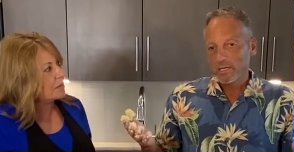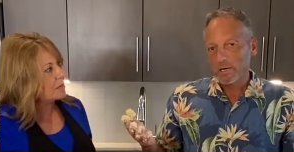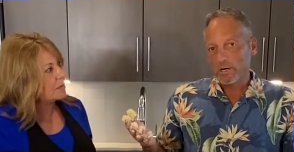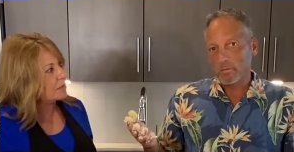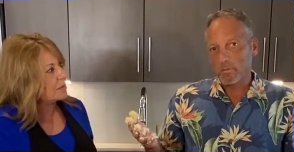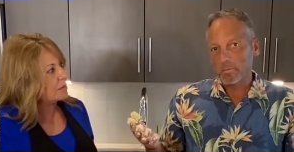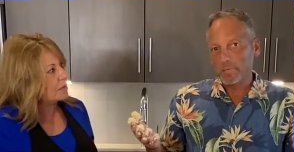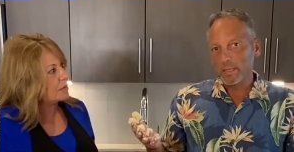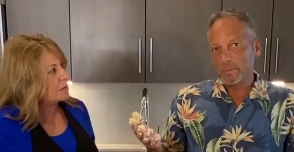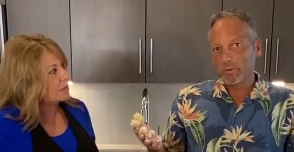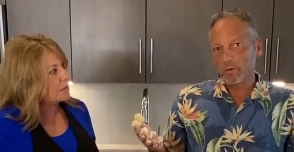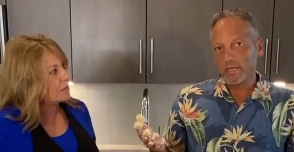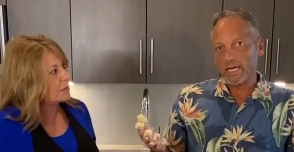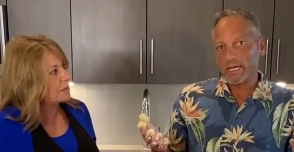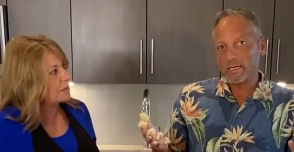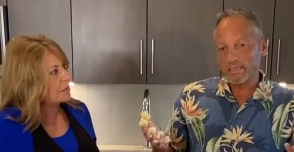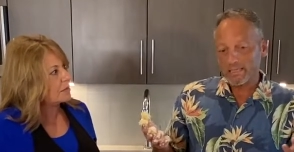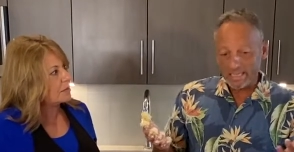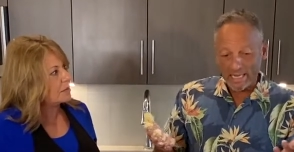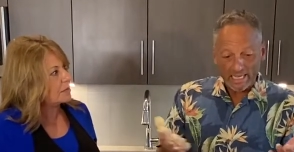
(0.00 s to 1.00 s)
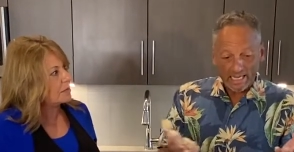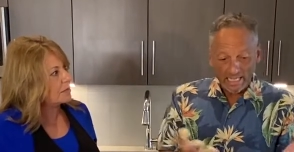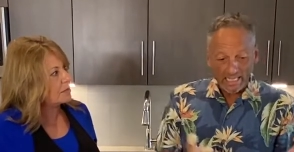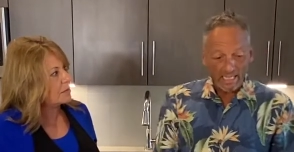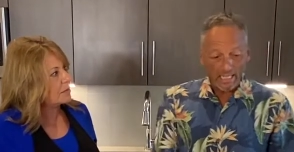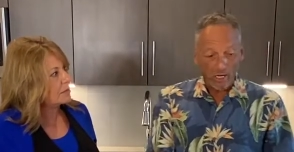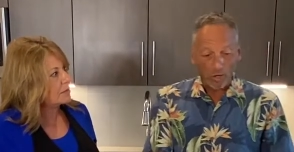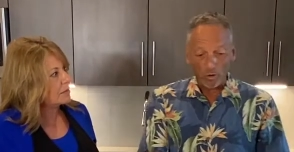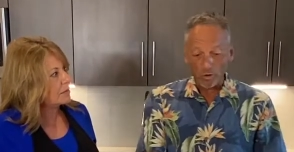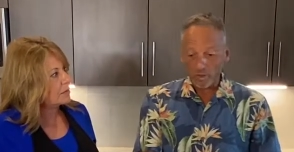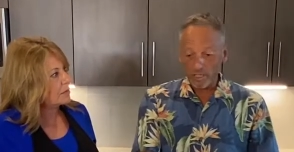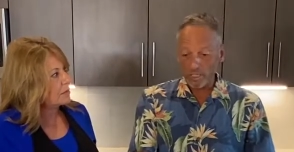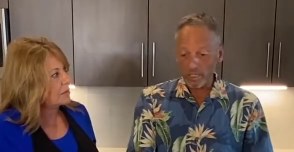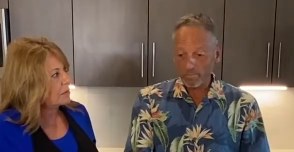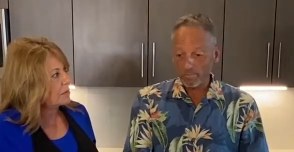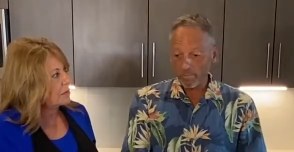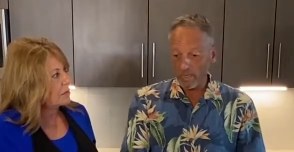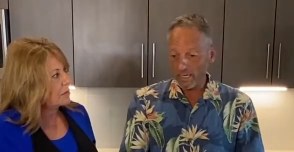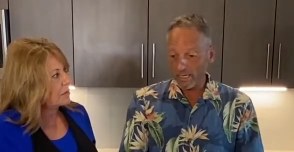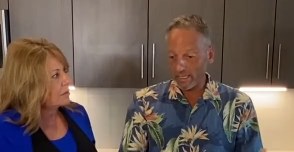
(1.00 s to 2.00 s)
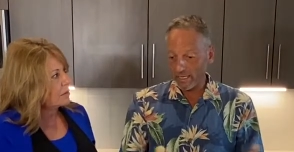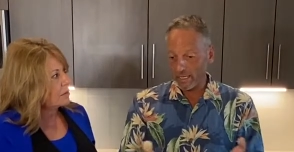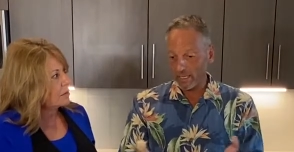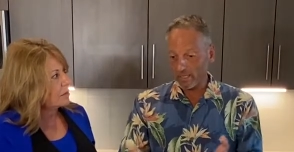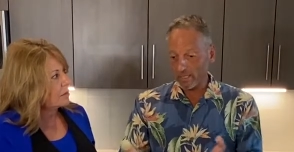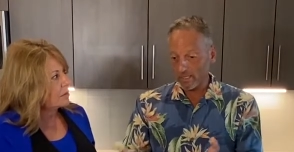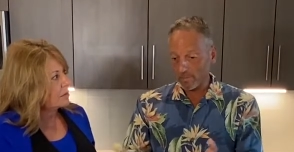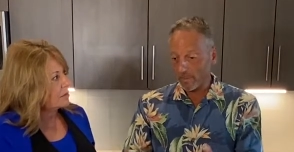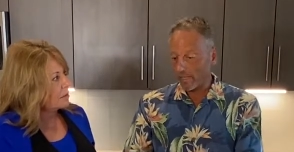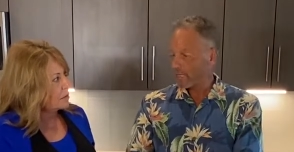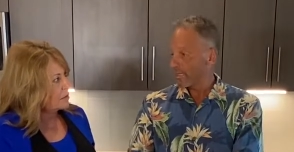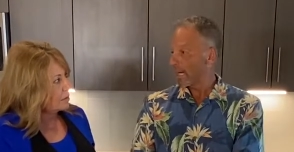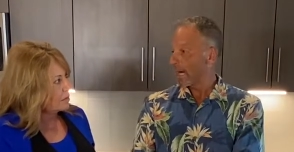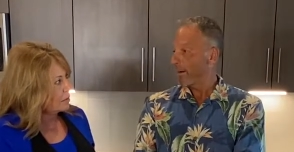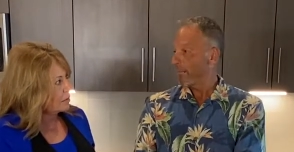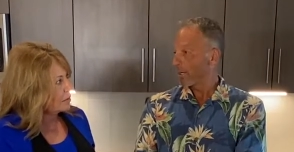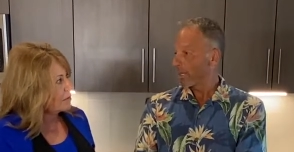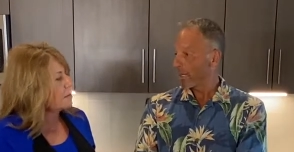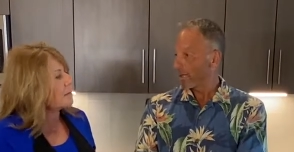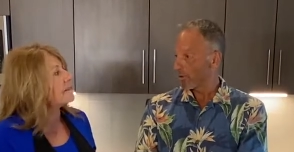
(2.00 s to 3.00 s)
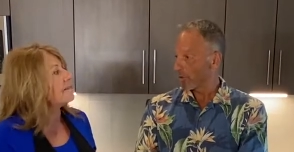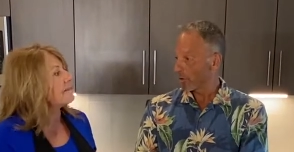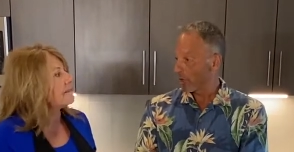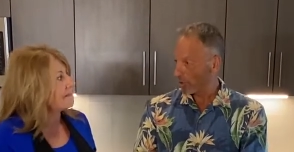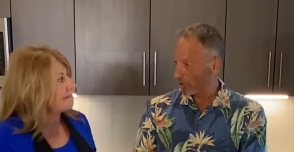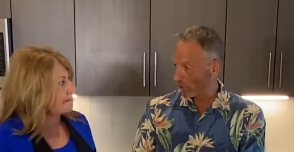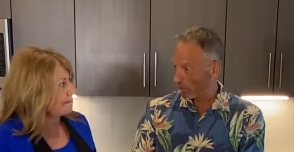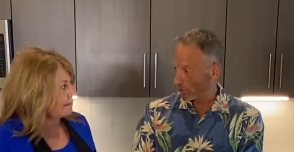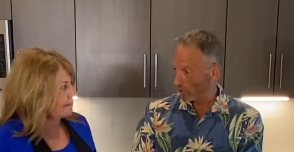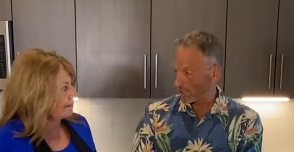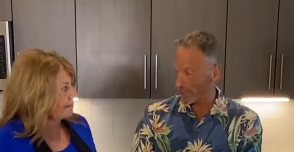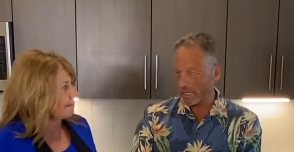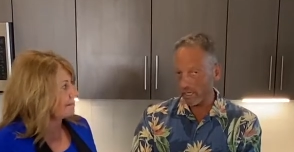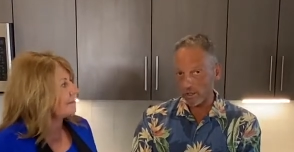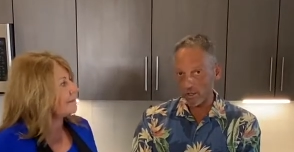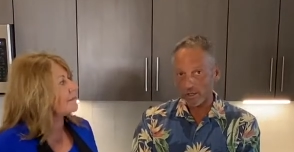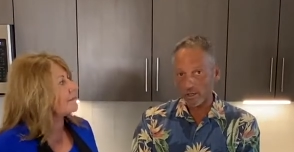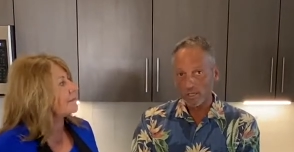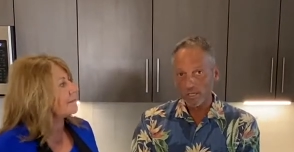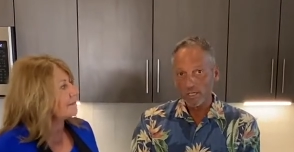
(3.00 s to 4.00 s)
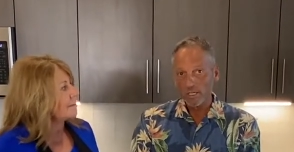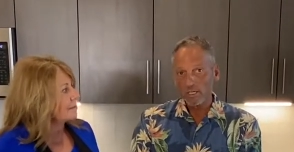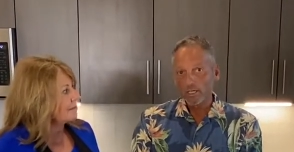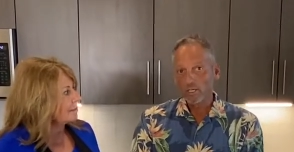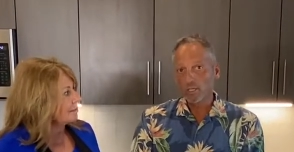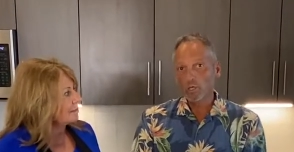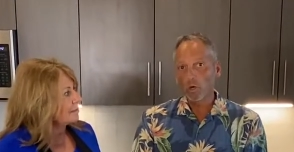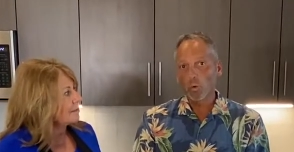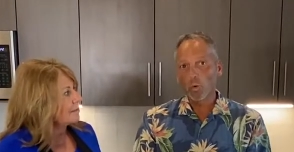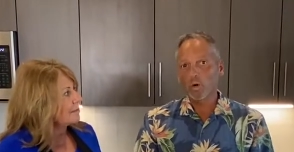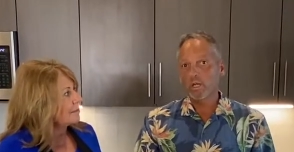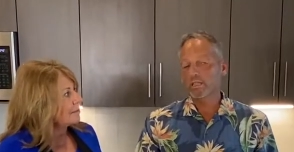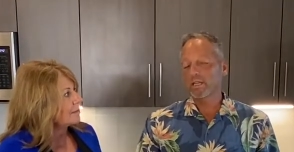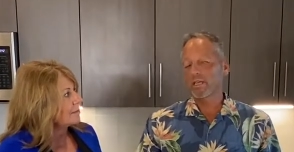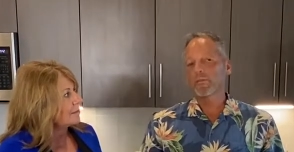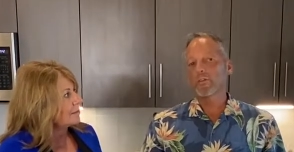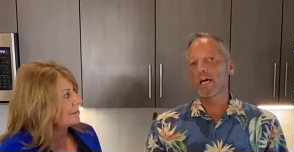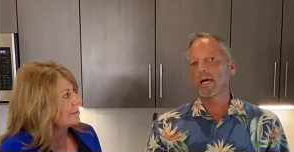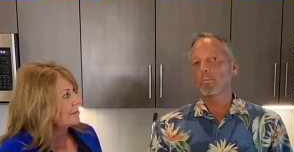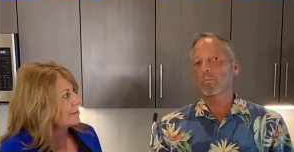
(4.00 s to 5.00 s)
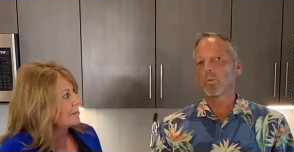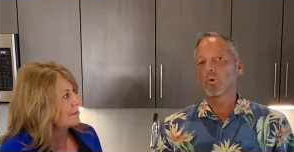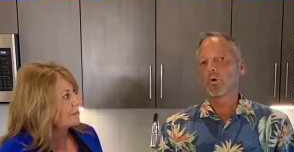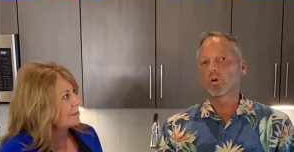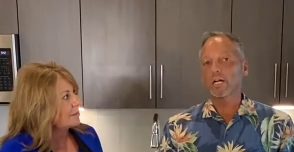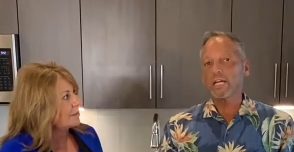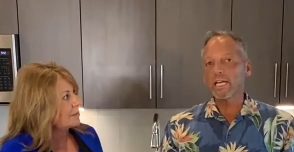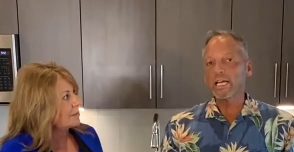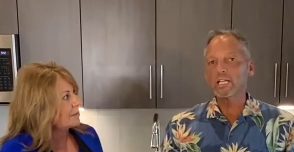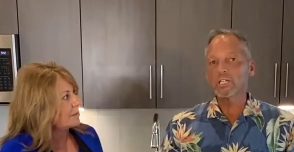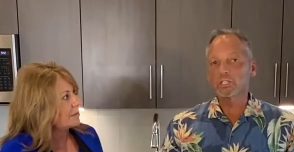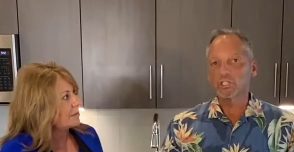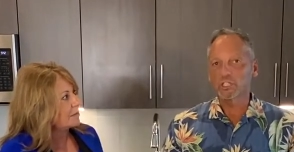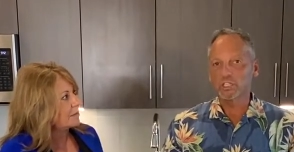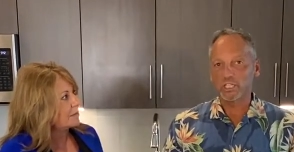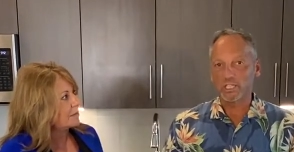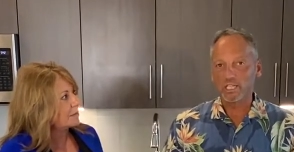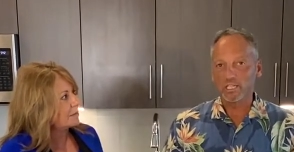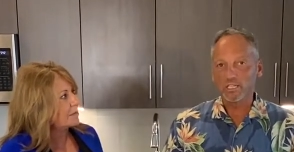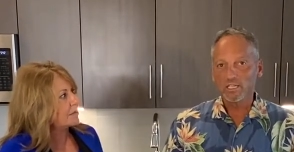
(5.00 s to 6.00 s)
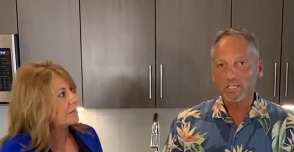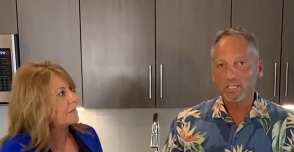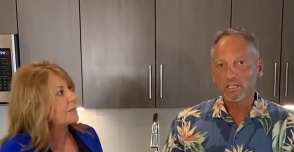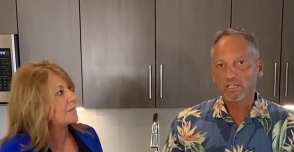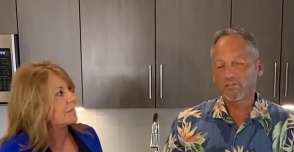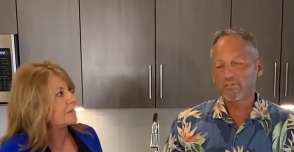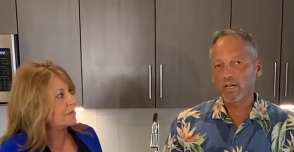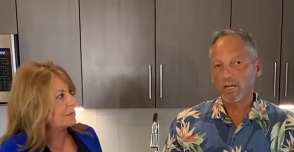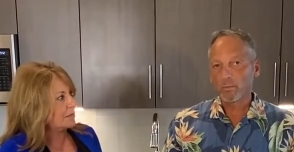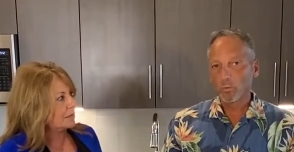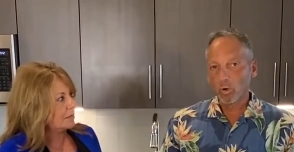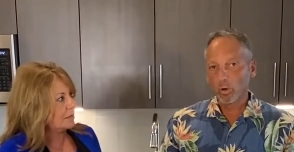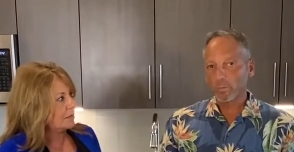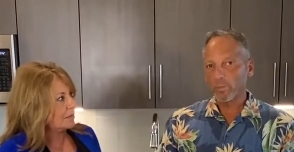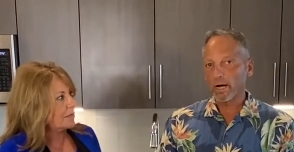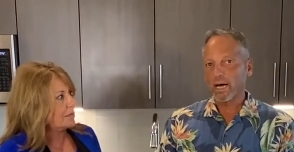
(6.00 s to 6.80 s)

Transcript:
Speaker 1: um, people that they eat healthy and they spend time together, they cook together. You know what? They've got more energy. They've got a more